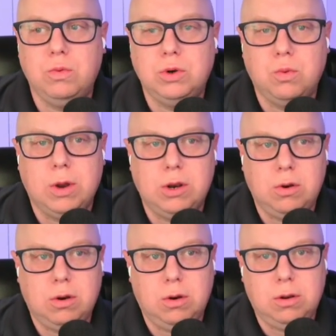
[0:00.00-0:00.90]
what
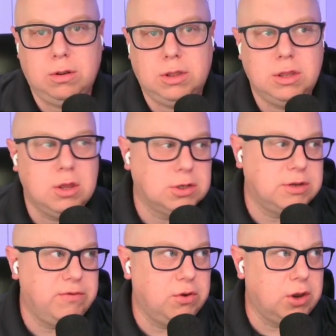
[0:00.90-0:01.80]
those
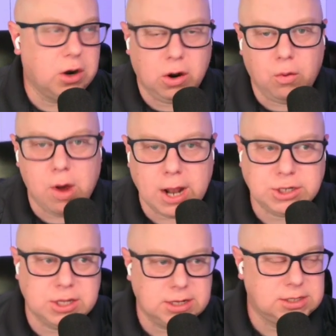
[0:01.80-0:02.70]
of you that are going to
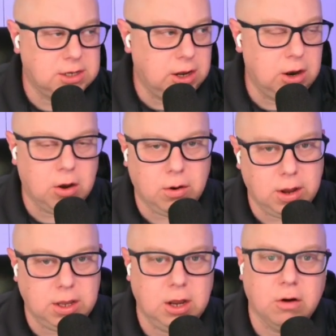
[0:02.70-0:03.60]
watch this
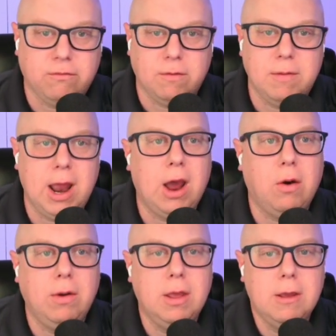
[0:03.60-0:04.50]
a year from now,